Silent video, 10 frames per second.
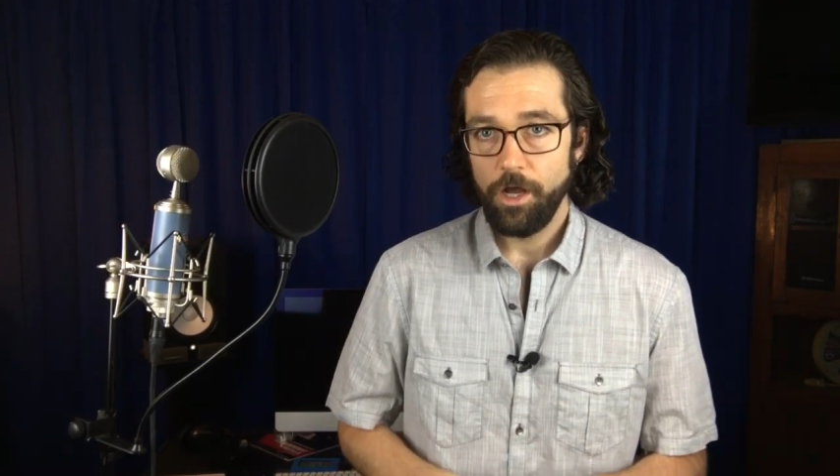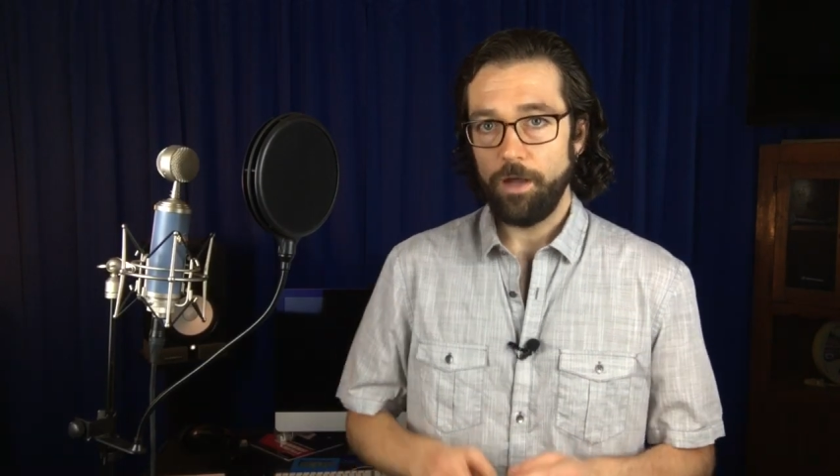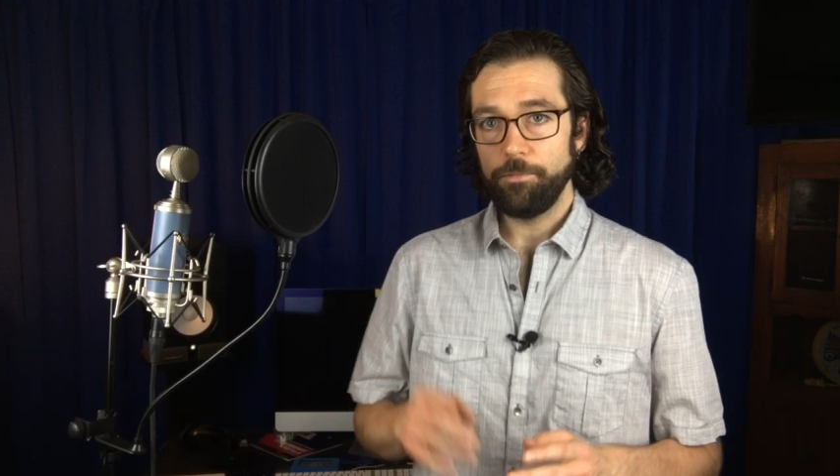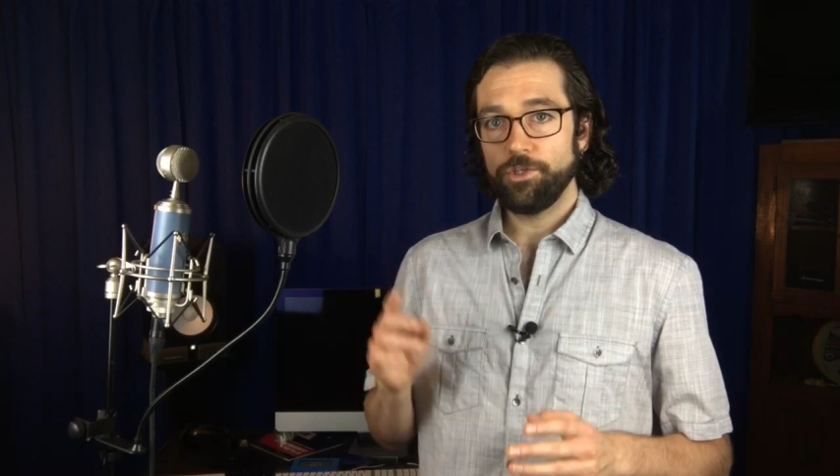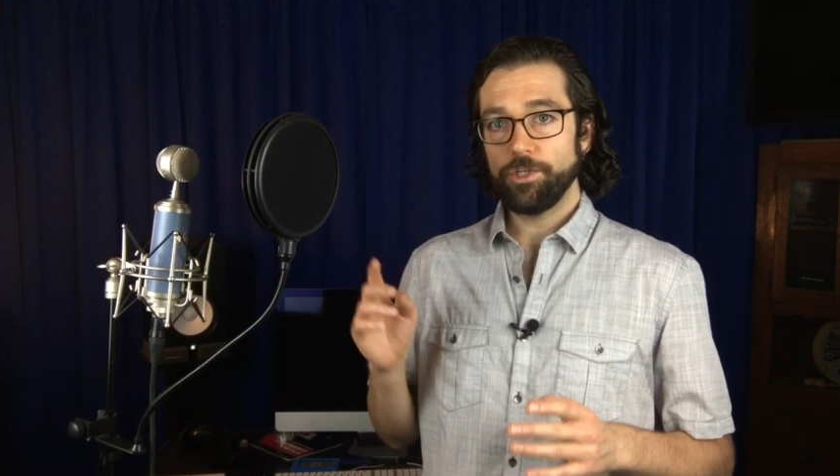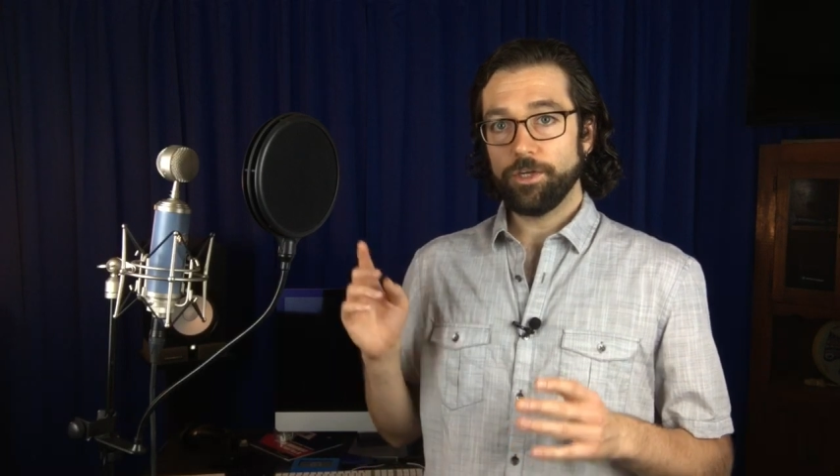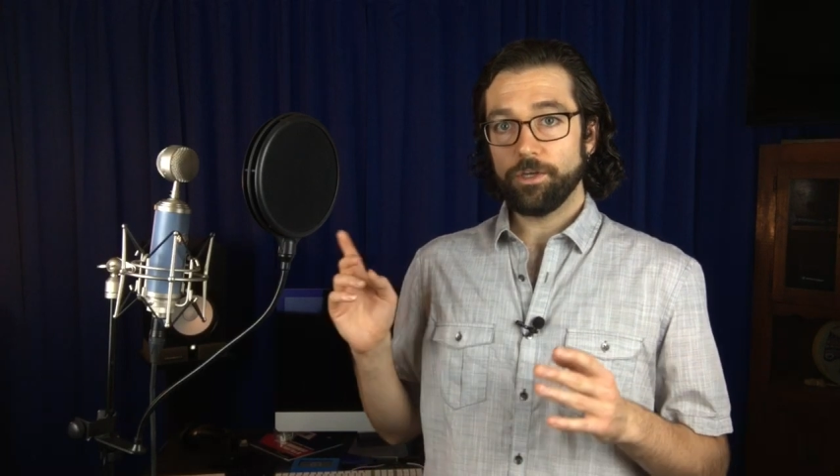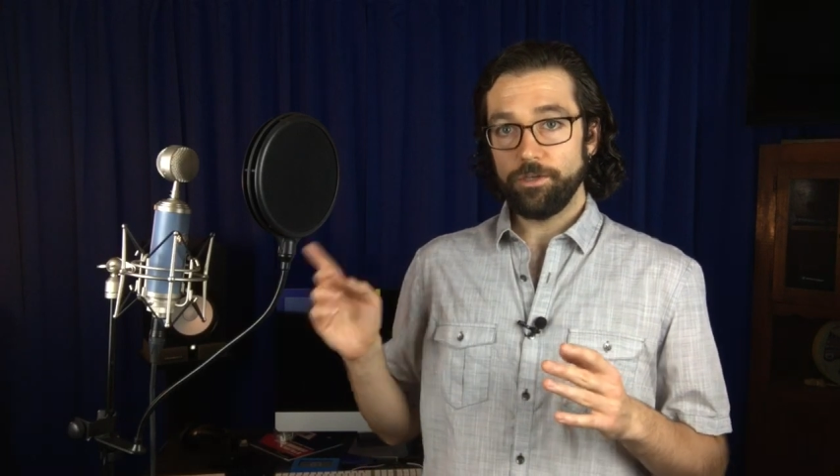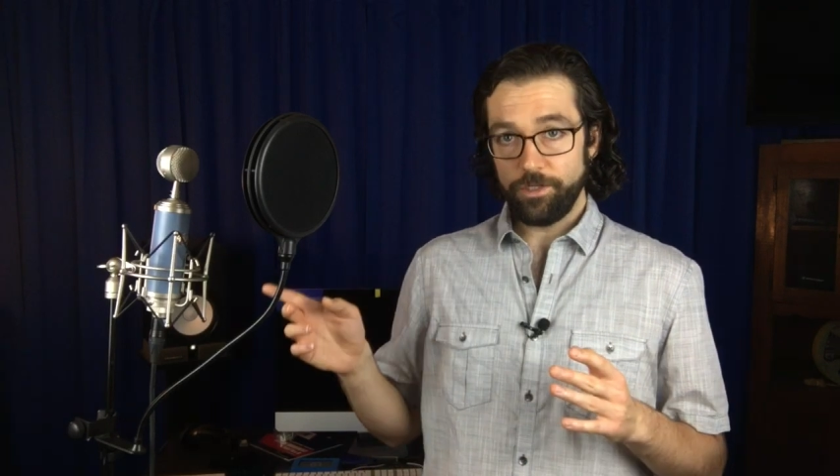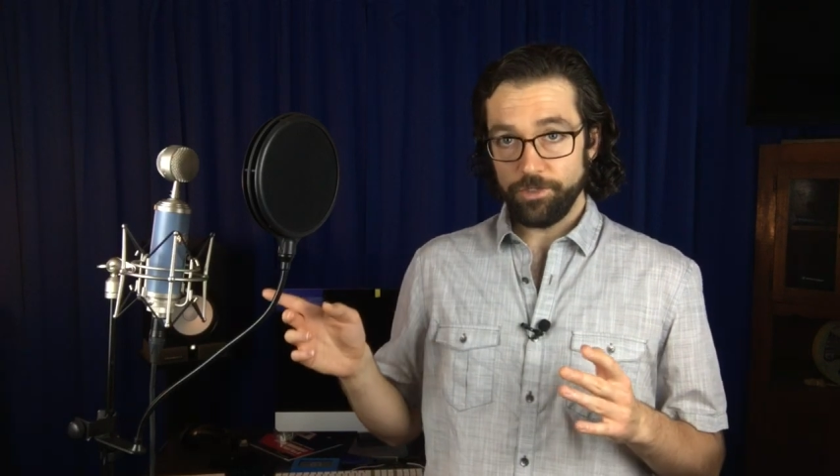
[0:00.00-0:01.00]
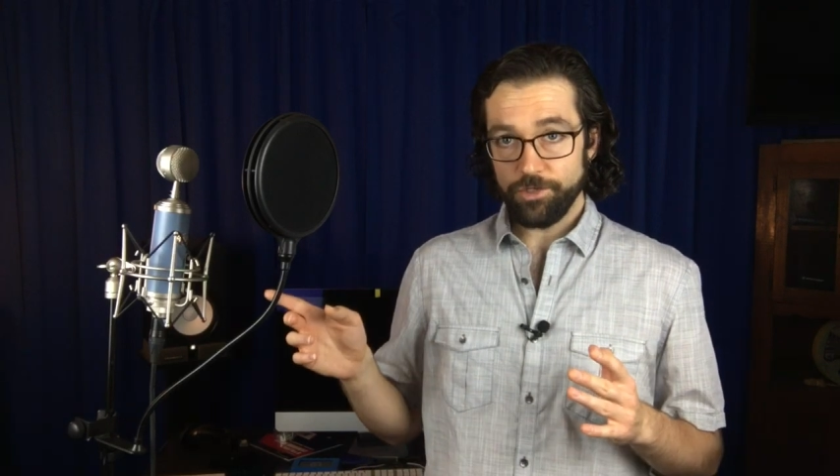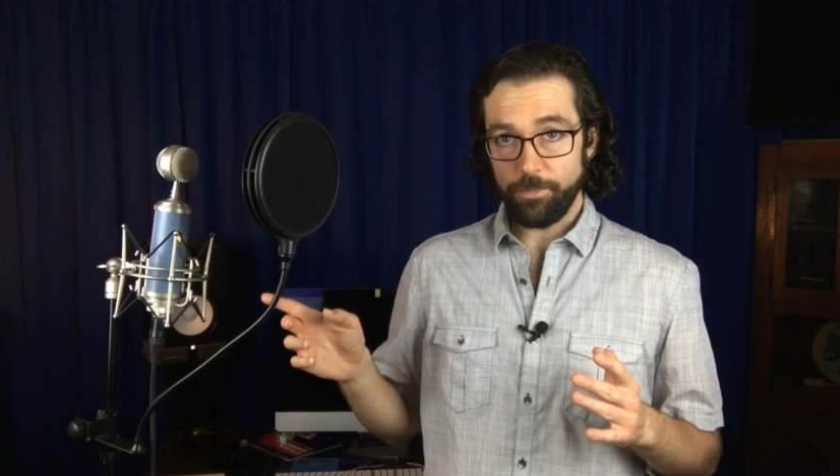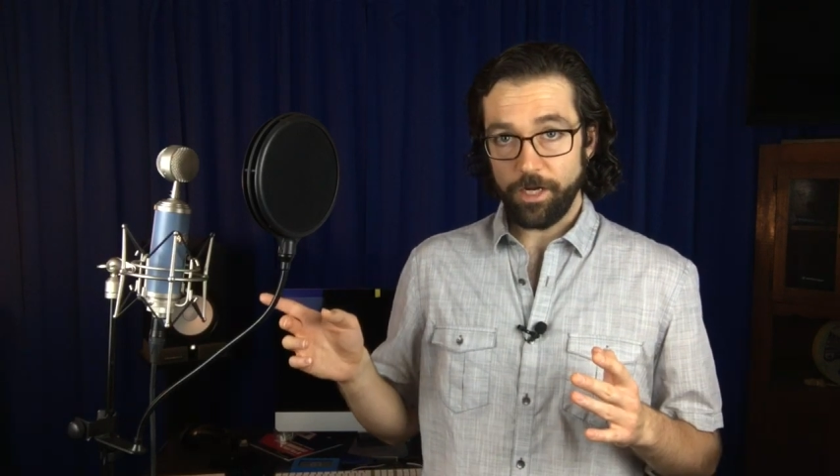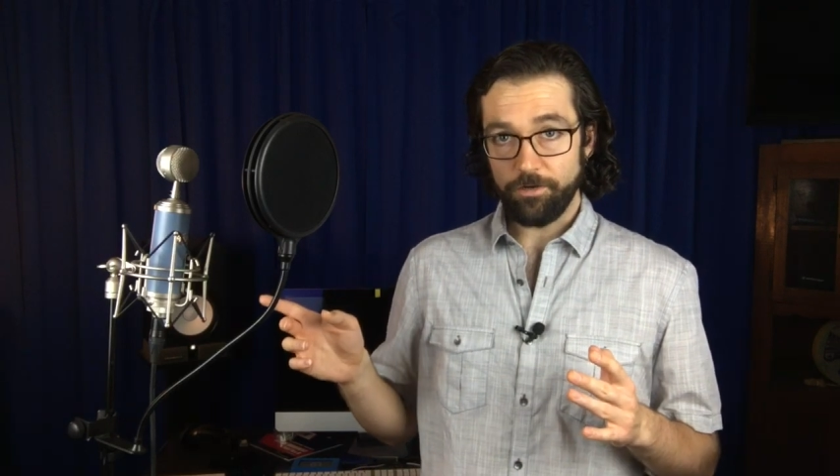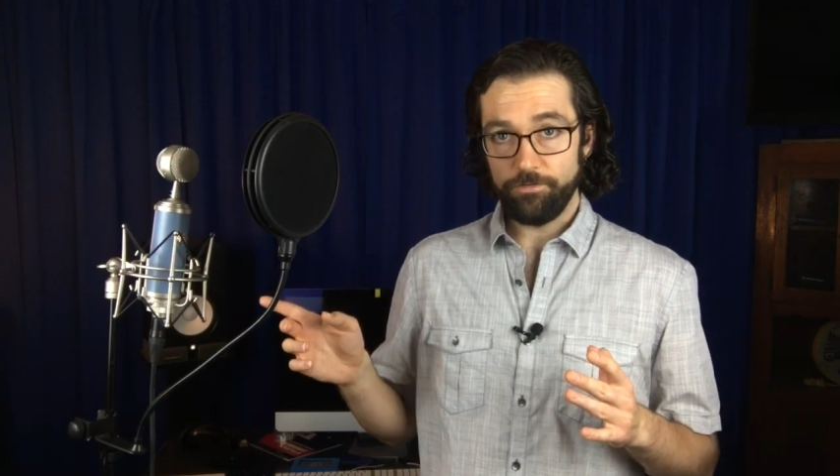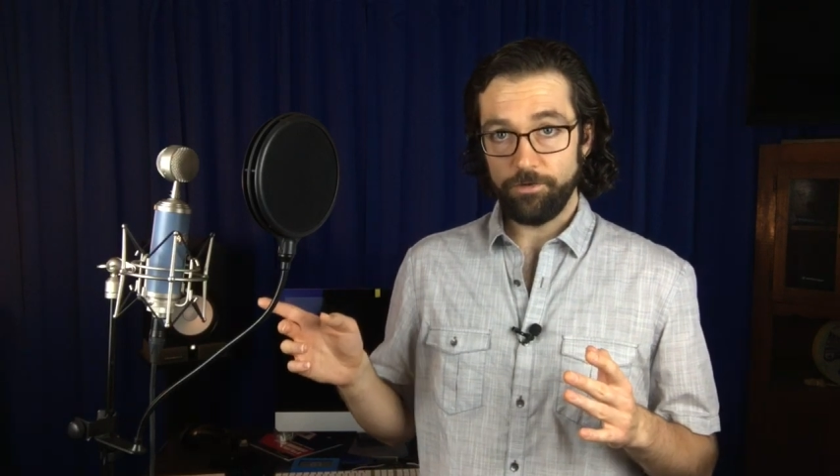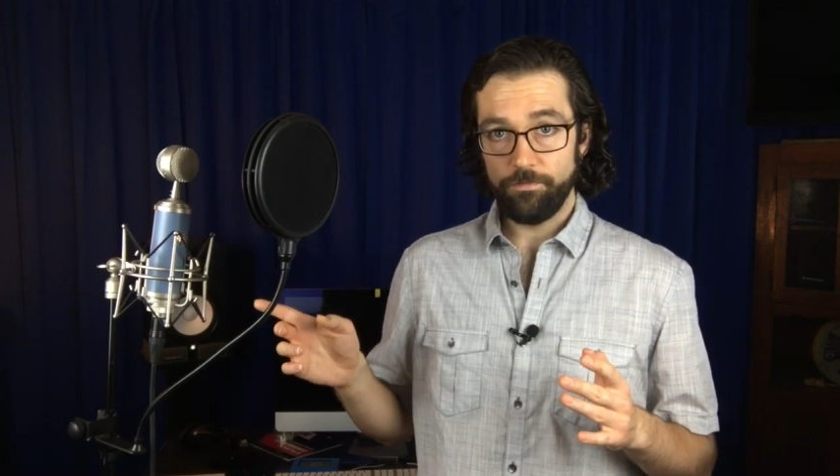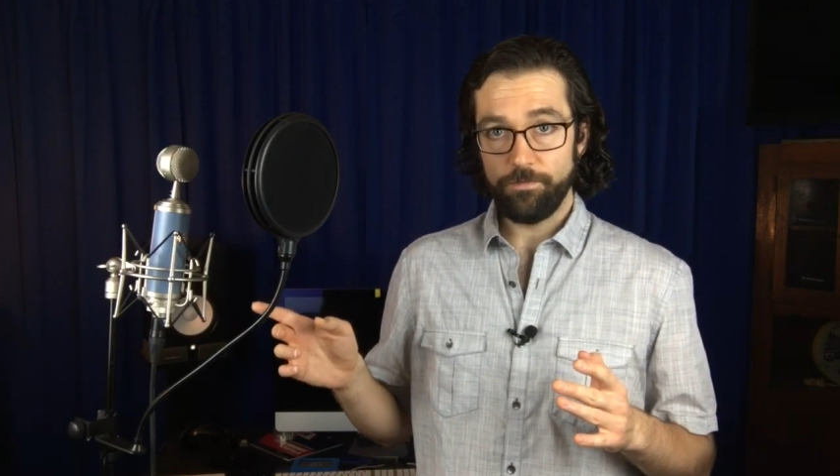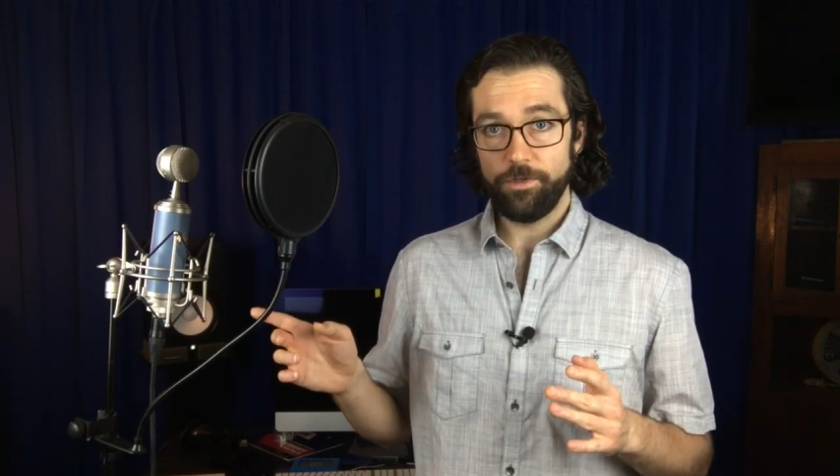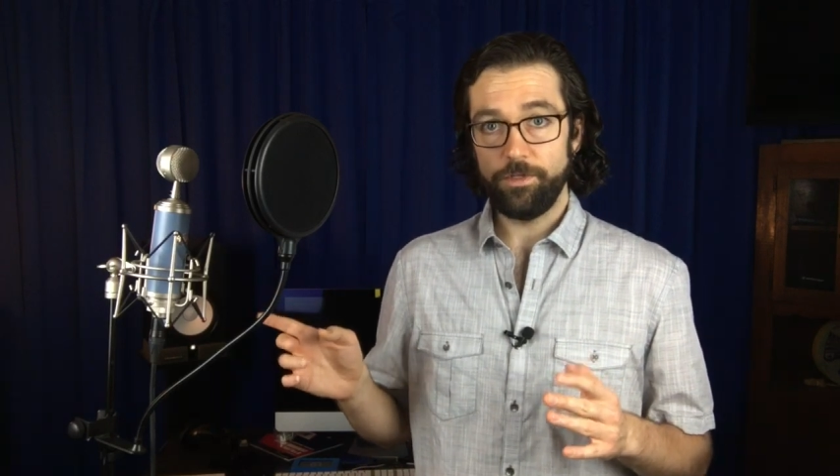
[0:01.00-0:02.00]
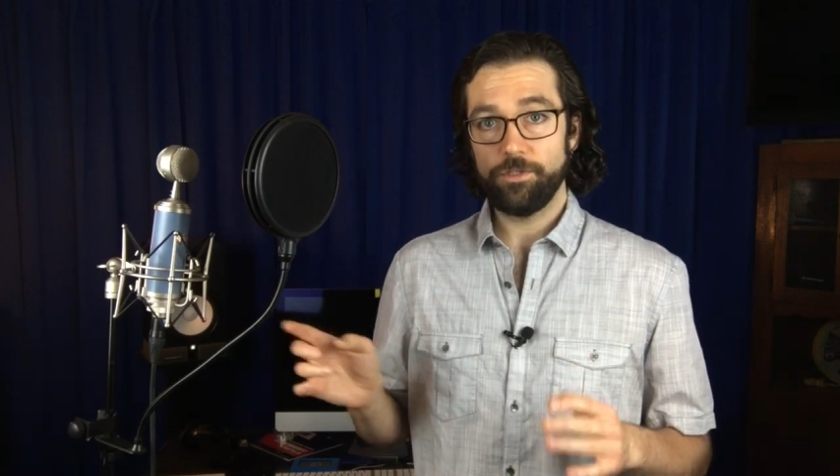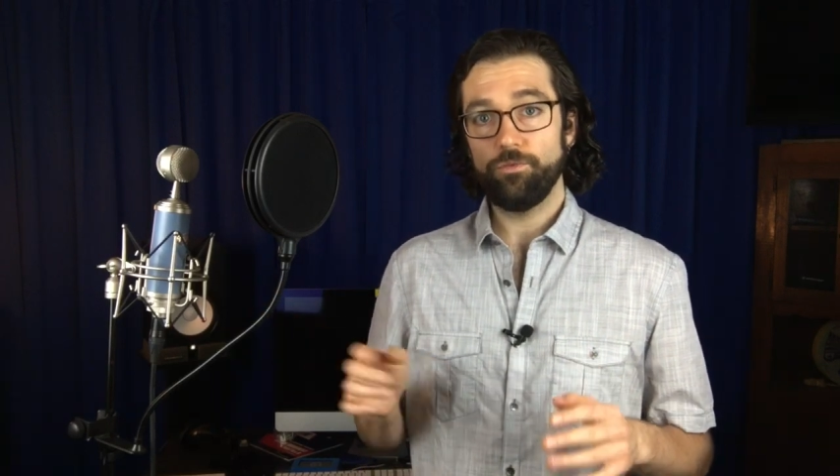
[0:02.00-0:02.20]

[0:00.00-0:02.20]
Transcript: I'm using a condenser microphone for this,